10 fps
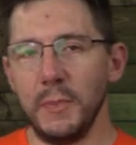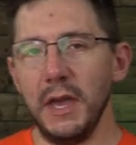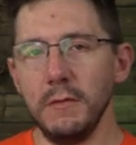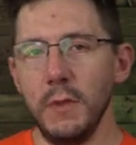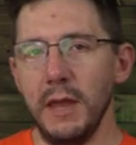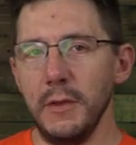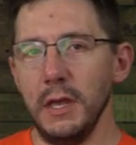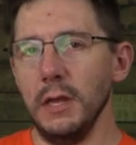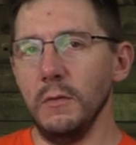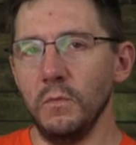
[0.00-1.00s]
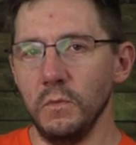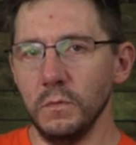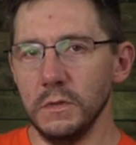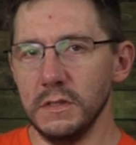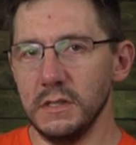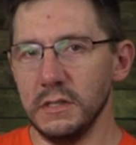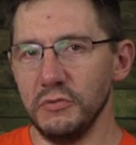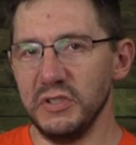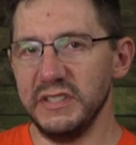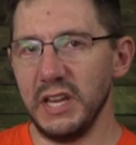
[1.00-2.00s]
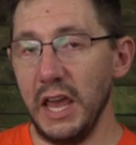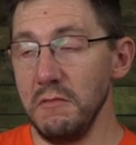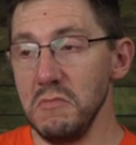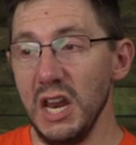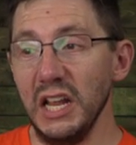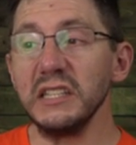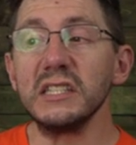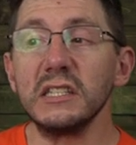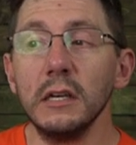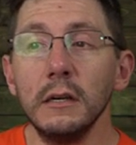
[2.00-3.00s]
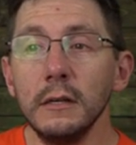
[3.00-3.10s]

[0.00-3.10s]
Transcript: been maybe 10 minutes.